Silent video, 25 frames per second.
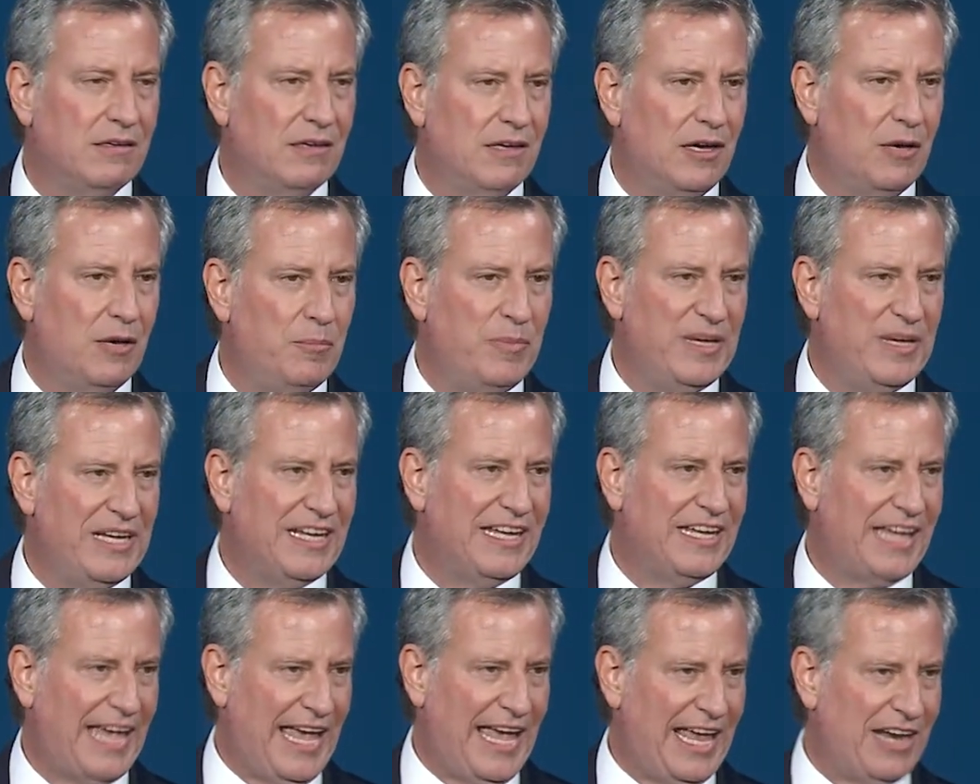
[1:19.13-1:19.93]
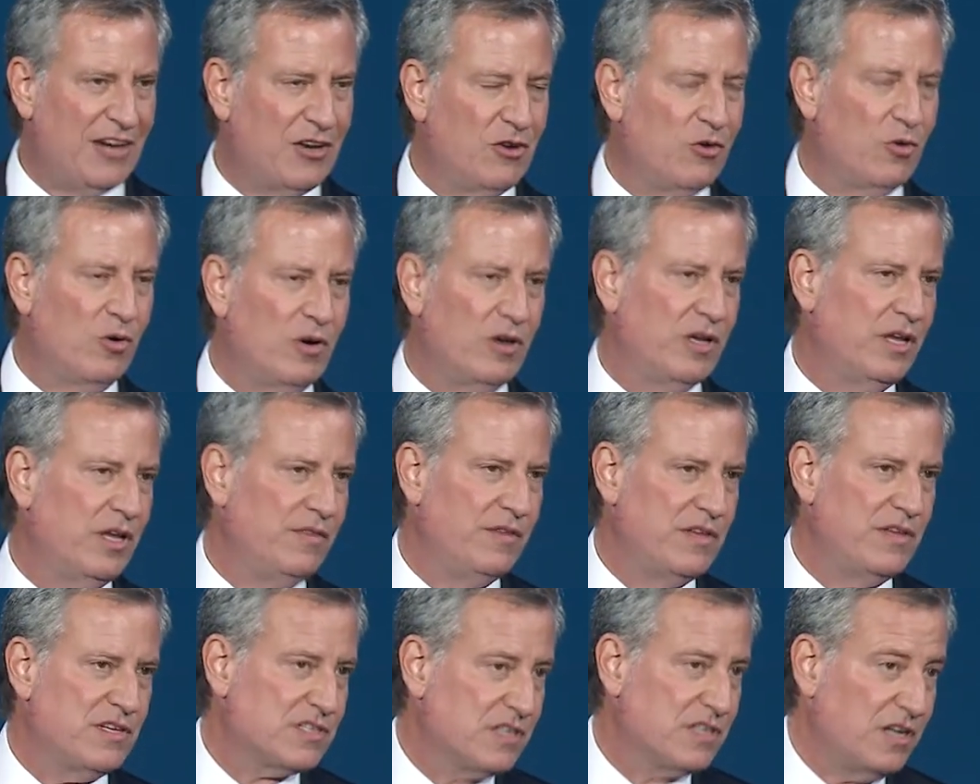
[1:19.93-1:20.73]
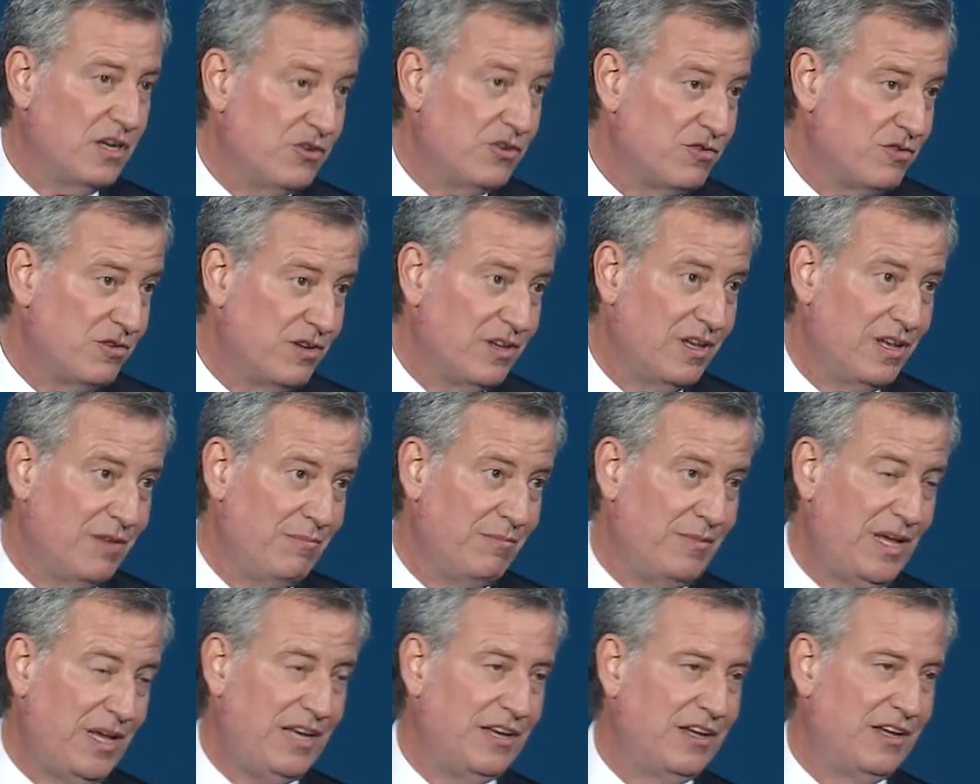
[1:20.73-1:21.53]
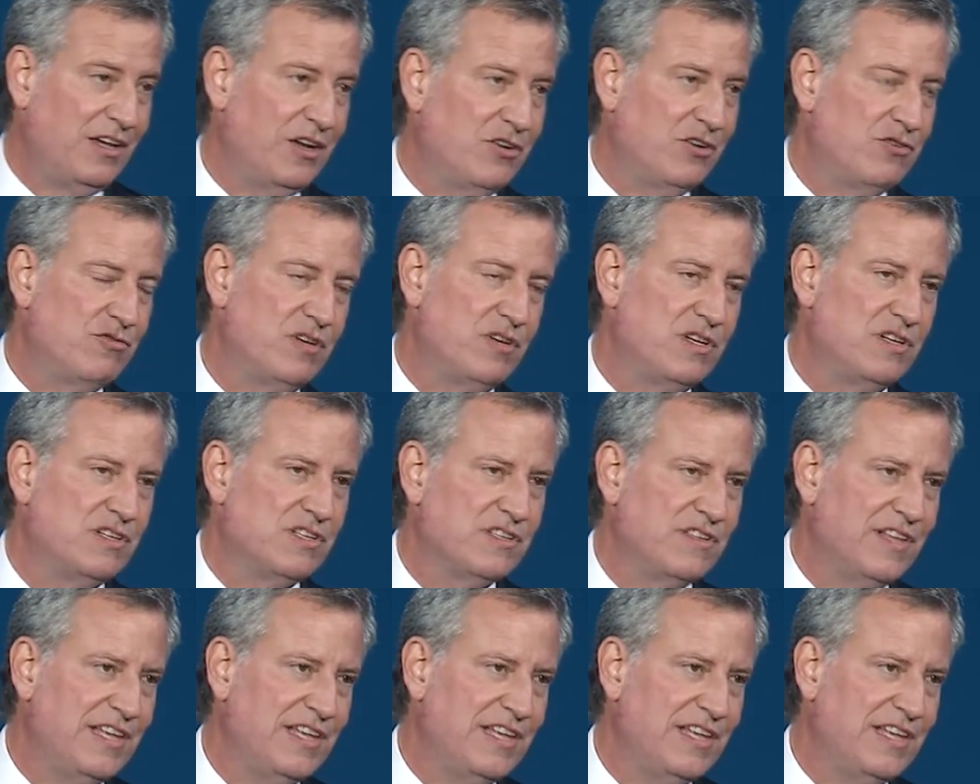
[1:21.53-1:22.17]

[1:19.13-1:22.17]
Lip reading: a big category in this country and many countries,